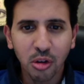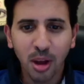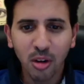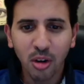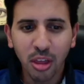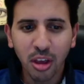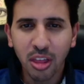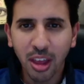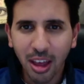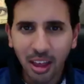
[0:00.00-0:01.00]
Marco, I think
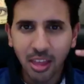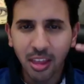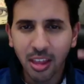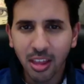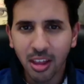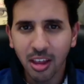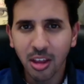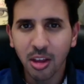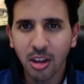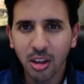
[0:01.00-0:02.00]
that
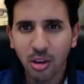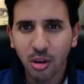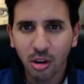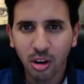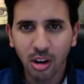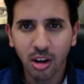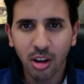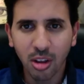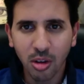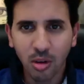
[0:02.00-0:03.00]

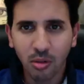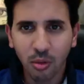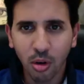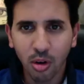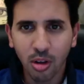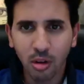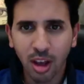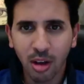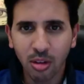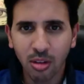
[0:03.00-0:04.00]
your
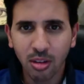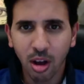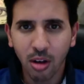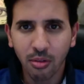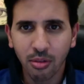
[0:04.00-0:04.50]
sound is off.